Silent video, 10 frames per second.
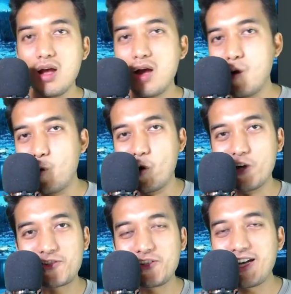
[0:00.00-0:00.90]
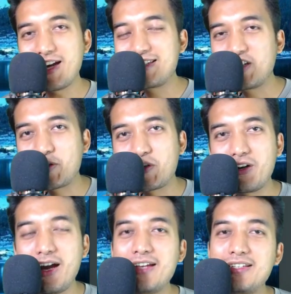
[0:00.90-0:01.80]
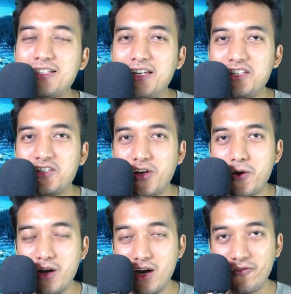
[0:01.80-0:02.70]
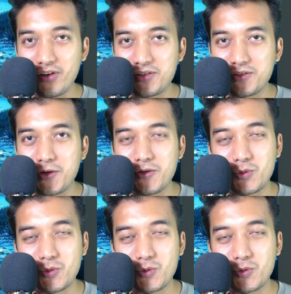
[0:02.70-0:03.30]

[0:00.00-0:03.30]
What's good guys, Zennosh here, and today in this video of Exos Heroes,